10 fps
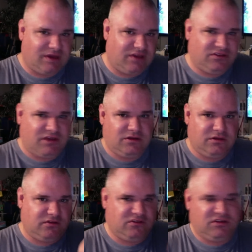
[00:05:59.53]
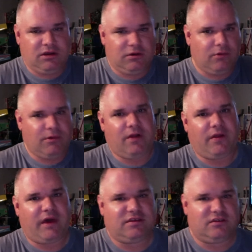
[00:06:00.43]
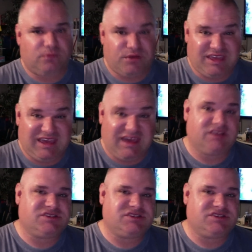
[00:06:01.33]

son do the steering wheel like this with the engine